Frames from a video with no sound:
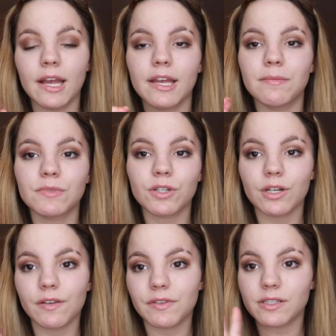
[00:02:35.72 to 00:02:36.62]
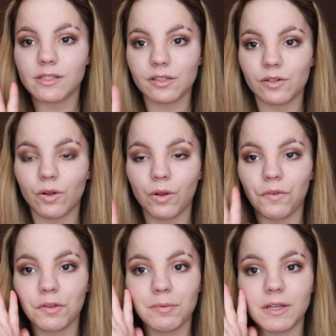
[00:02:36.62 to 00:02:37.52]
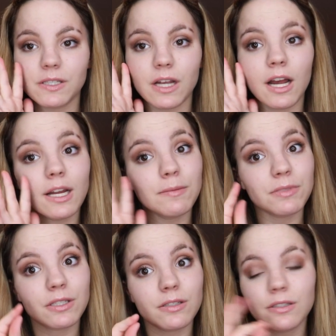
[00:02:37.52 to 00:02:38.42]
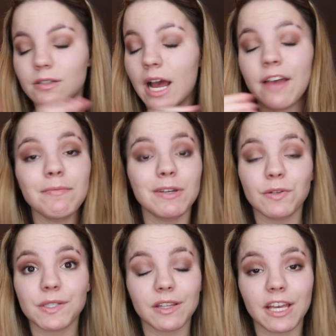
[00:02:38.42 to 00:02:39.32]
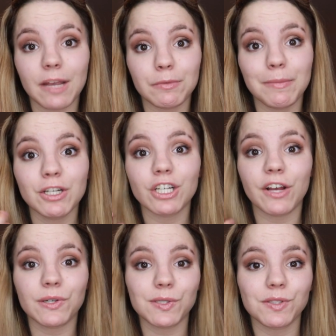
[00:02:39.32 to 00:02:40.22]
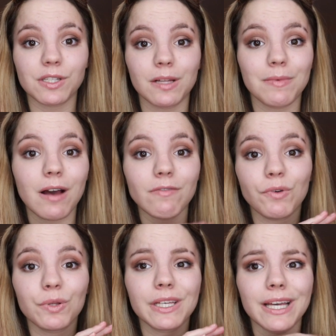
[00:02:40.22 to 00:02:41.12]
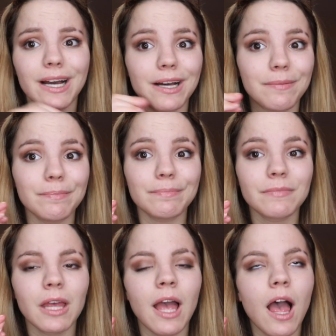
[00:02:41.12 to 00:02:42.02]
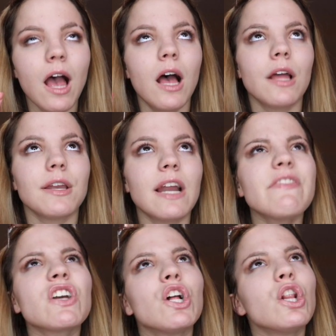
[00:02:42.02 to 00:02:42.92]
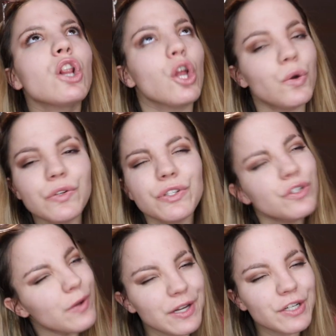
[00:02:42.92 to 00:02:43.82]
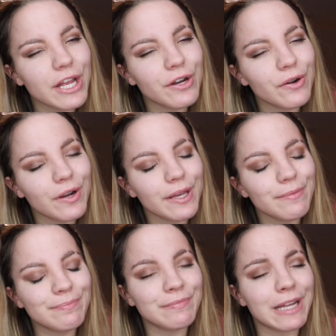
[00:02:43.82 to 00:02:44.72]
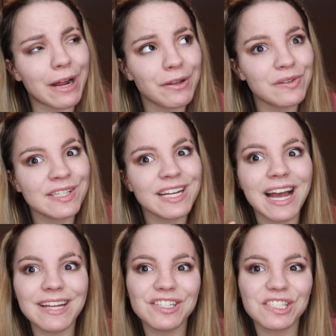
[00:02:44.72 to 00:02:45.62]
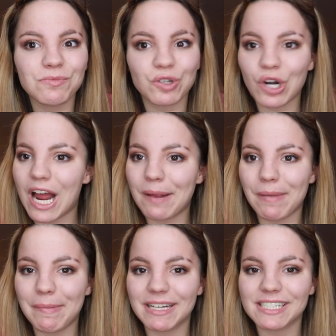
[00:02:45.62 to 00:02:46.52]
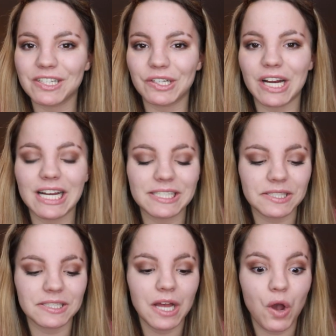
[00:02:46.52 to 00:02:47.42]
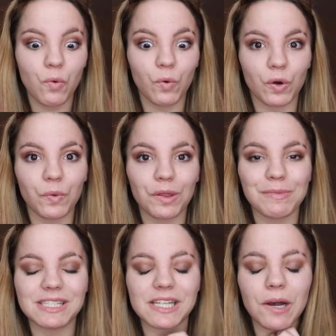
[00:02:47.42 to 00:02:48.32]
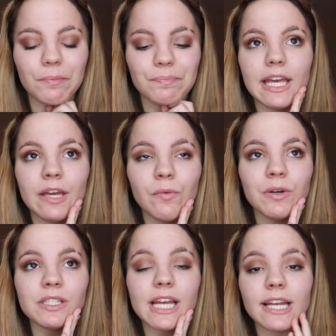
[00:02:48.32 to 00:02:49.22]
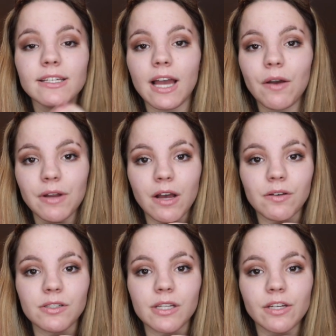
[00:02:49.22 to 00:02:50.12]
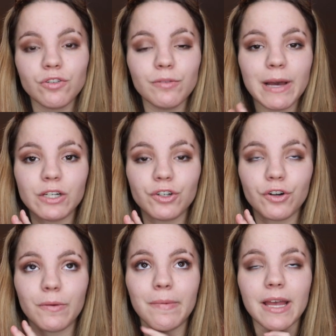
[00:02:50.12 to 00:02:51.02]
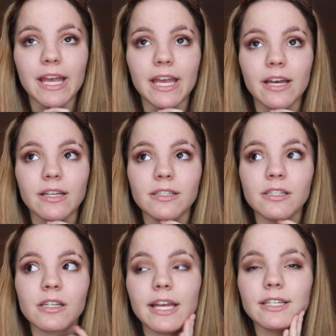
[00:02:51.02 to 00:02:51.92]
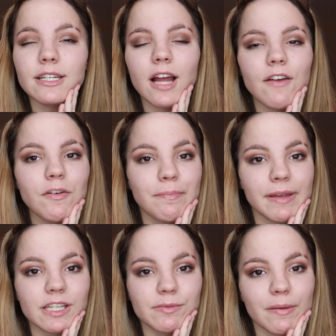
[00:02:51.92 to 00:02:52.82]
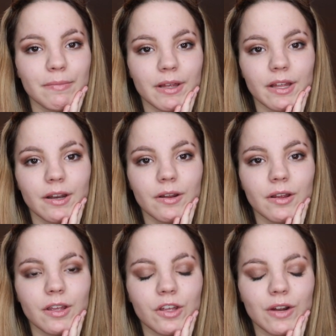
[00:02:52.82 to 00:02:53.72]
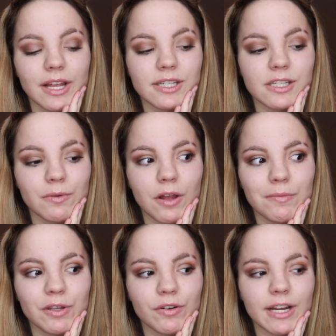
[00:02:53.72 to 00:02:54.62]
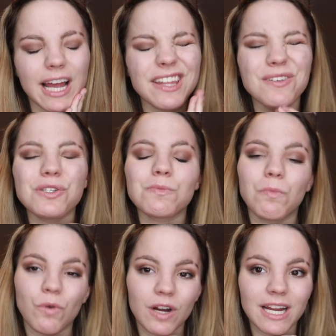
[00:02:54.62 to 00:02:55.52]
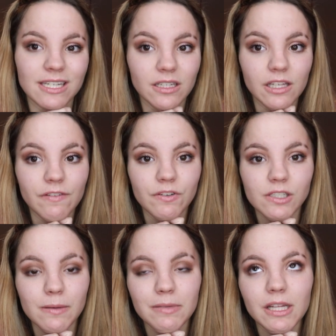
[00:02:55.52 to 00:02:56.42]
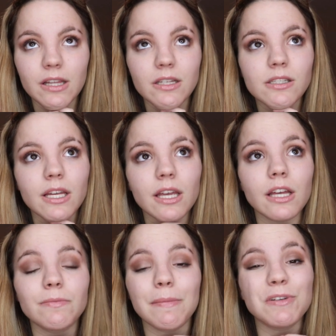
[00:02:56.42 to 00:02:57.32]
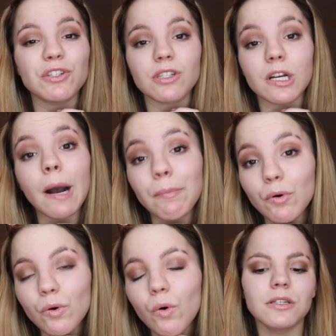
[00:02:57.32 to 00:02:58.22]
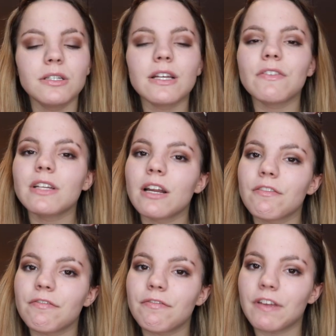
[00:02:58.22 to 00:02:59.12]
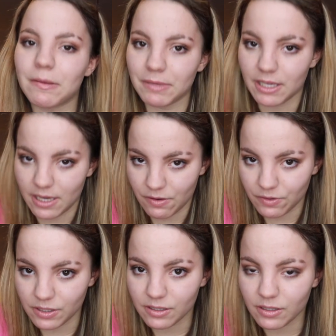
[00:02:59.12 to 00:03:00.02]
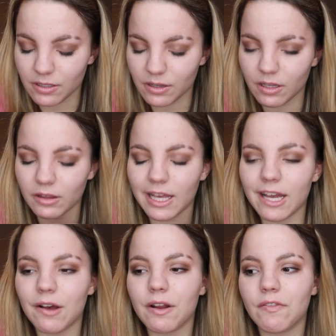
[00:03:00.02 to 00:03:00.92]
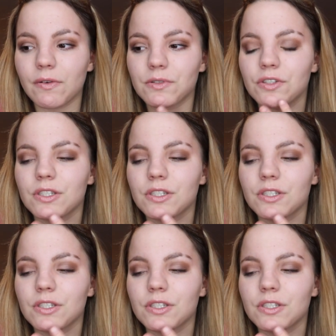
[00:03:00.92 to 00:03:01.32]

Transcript: I am sorry if this is a little all over the place. I haven't been using the camera much, and I also still am not fully not even close to educated on it and how to use it. I just am trying my best here, guys. Work with me some. It was a townhouse, a 2-bedroom, and it did have a basement, but you know, I can see where that would be great. I think it's more ideally for somebody that's like maybe just a couple. Definitely not a family house. The layout of it was